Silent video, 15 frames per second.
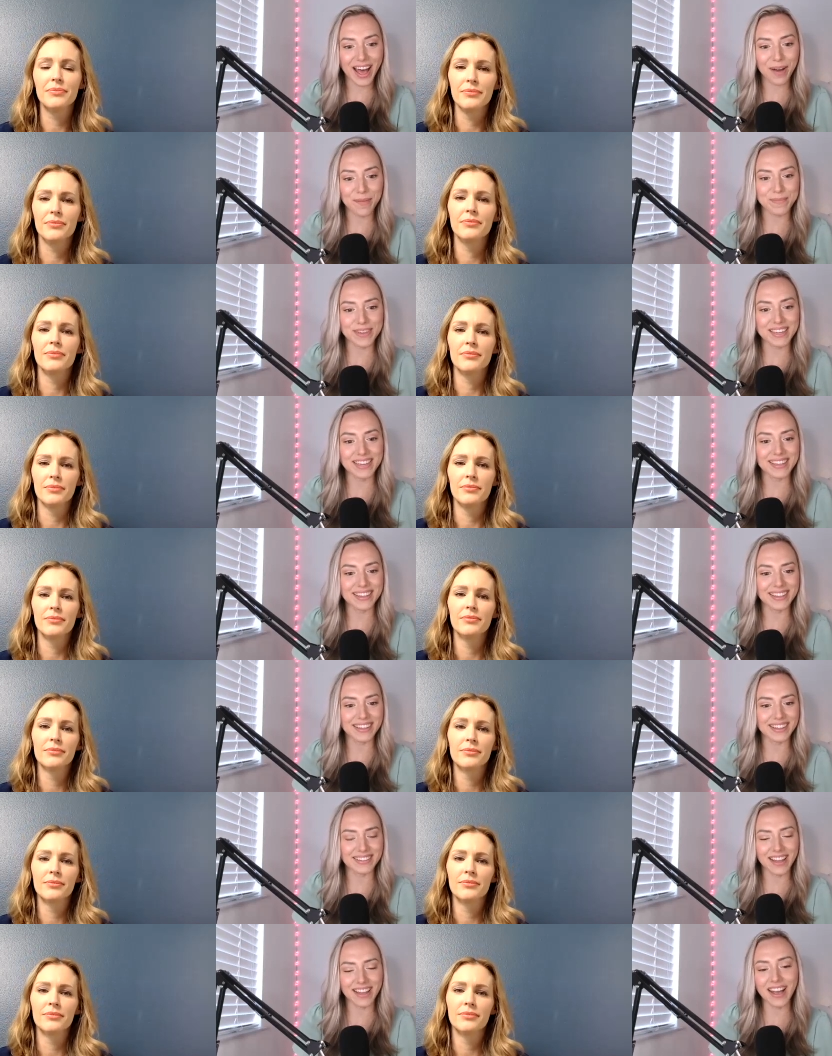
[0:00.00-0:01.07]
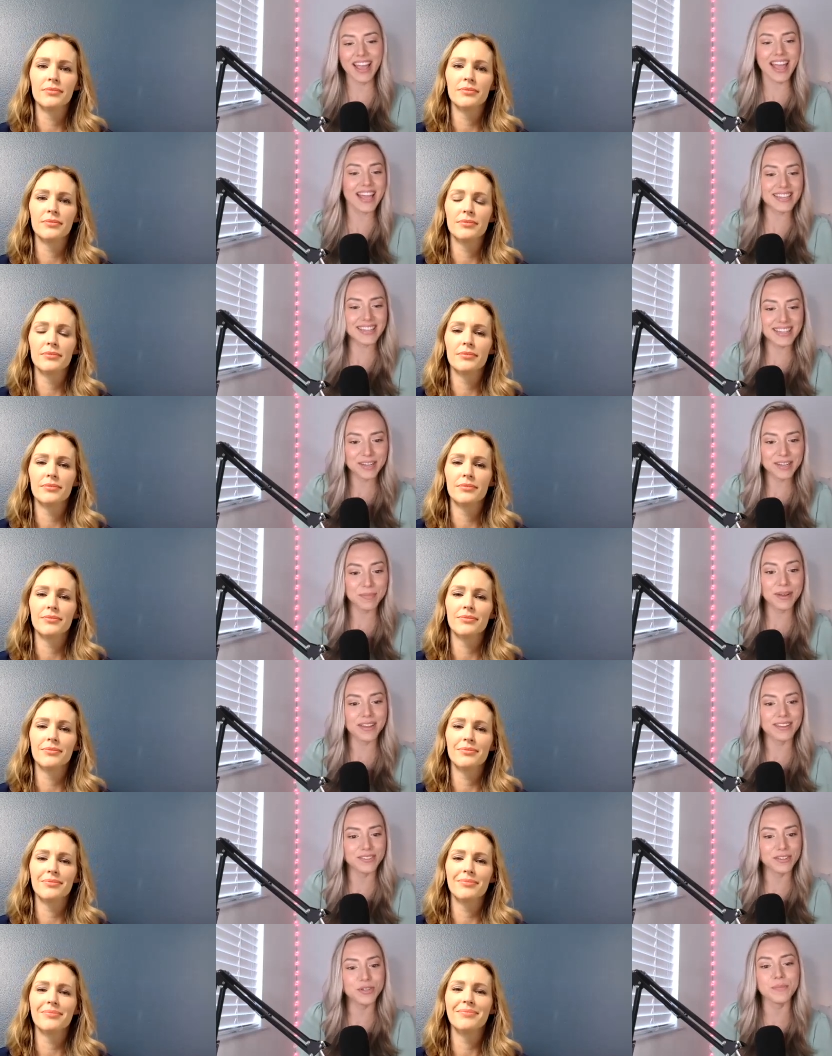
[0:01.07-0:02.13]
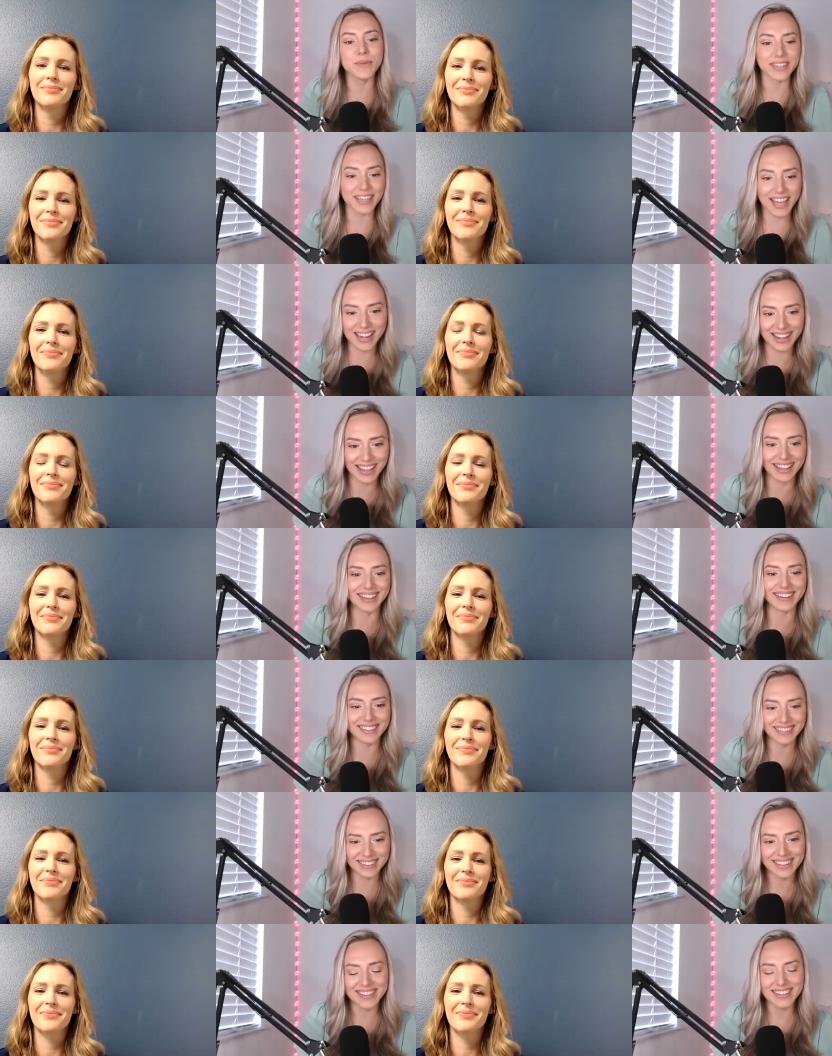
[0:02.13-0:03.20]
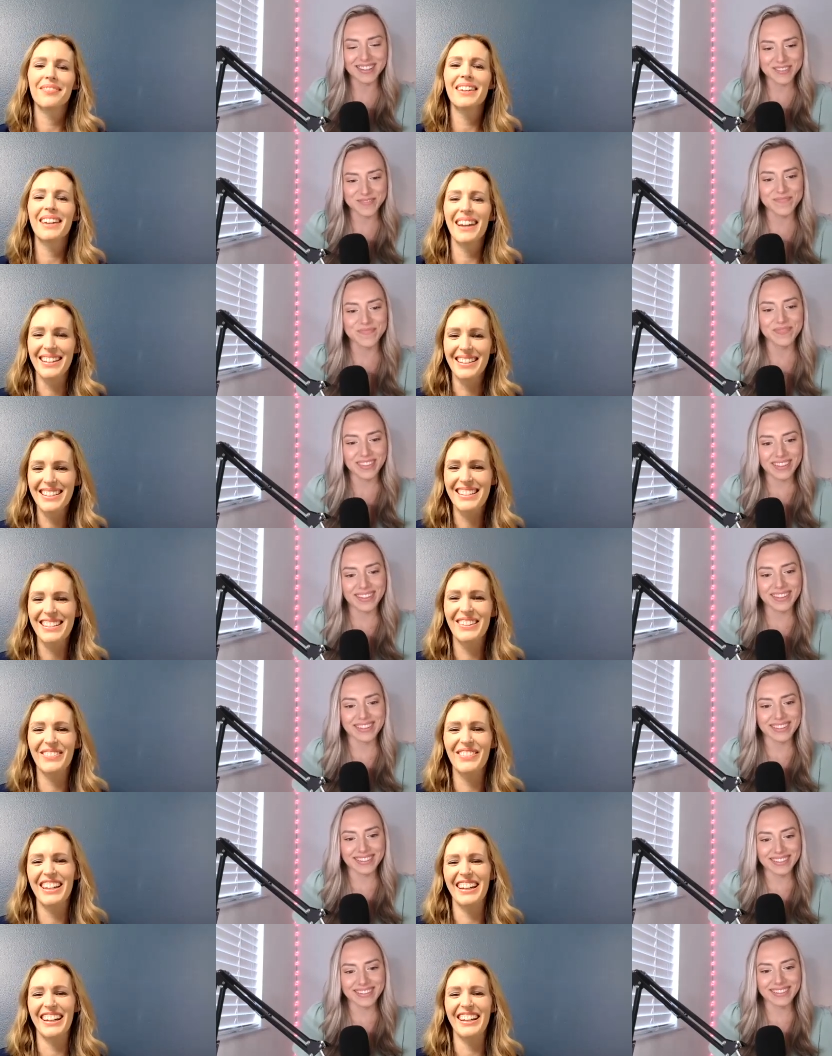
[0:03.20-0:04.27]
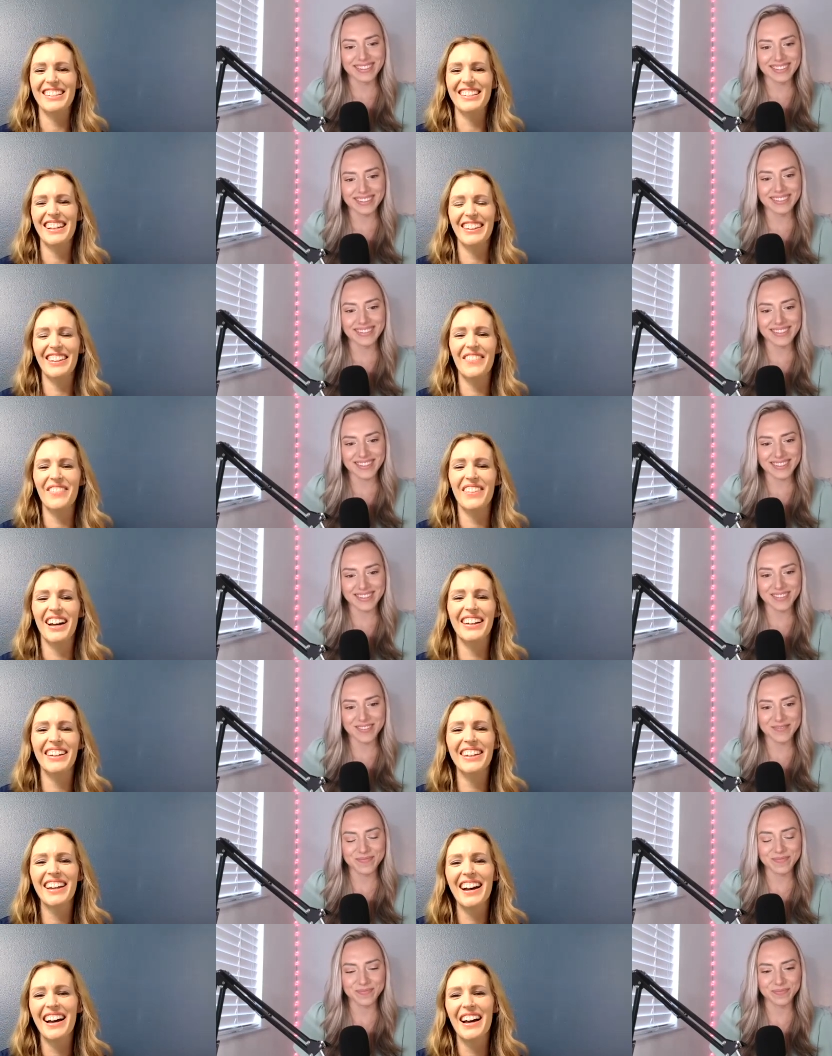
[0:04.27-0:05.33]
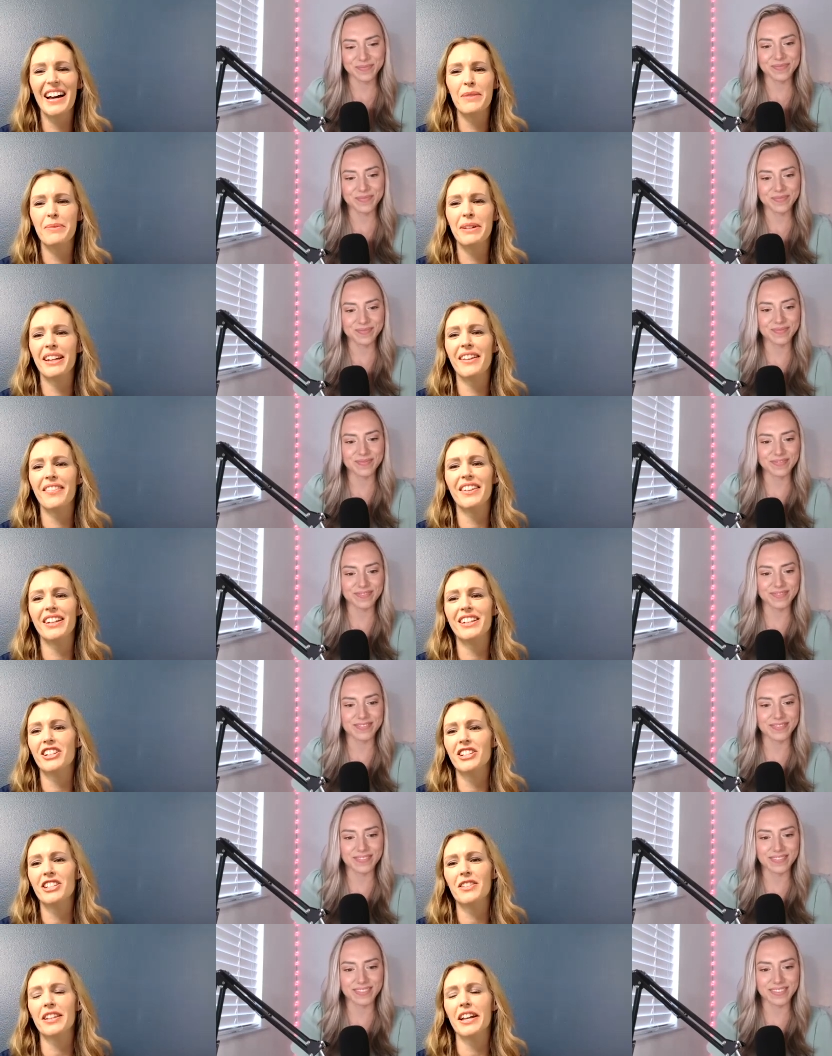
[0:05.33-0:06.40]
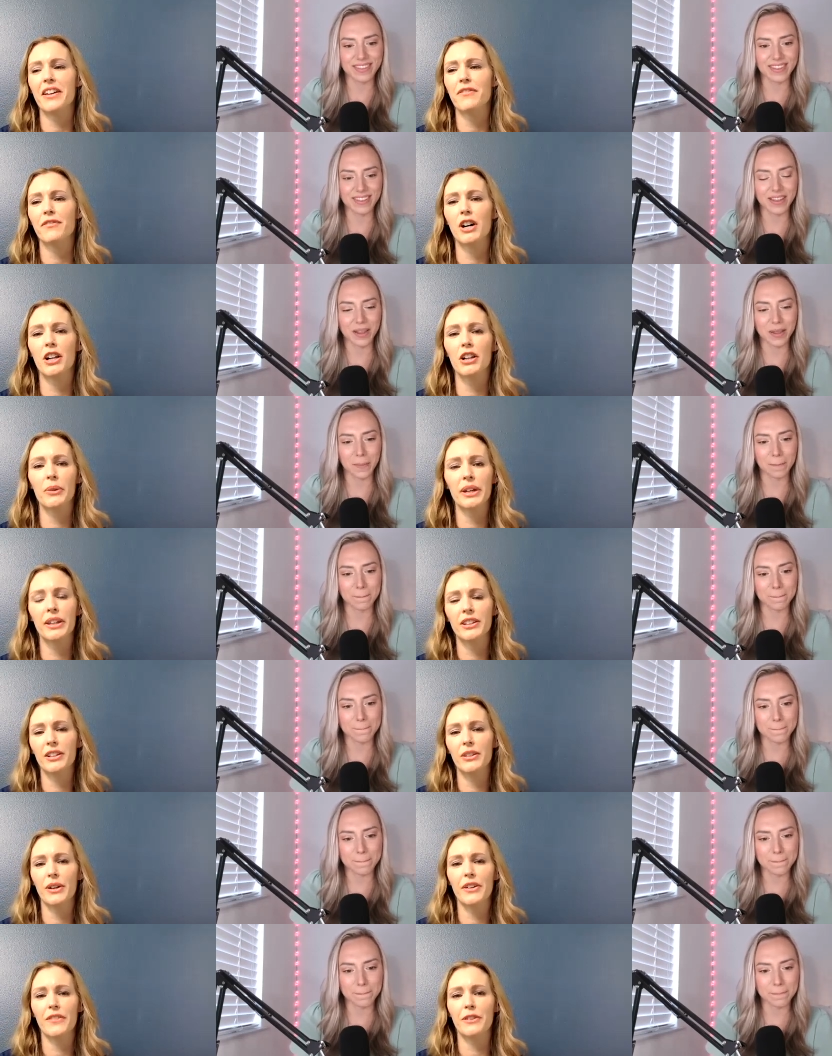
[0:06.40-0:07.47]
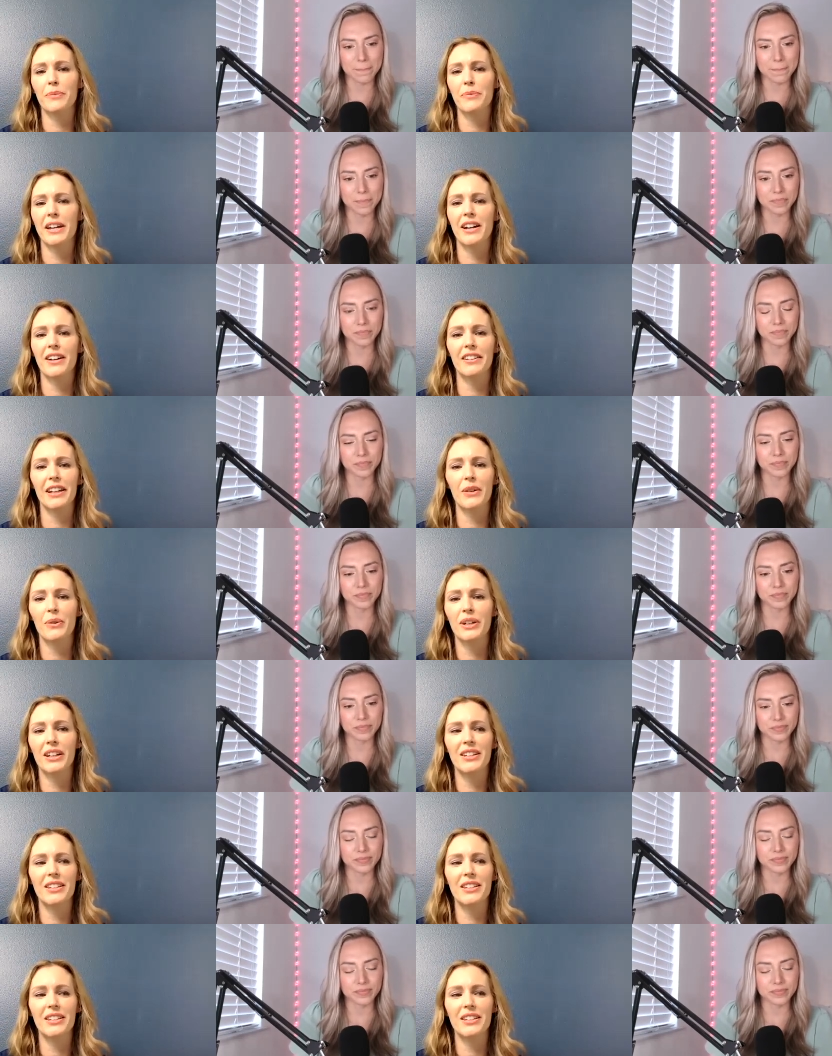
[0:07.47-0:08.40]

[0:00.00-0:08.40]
Speaker 1: happy, not ending, but new beginning.
Speaker 2: Yes, new beginnings. I love that. Yeah. I mean, and then just like following the Lord from there, like when He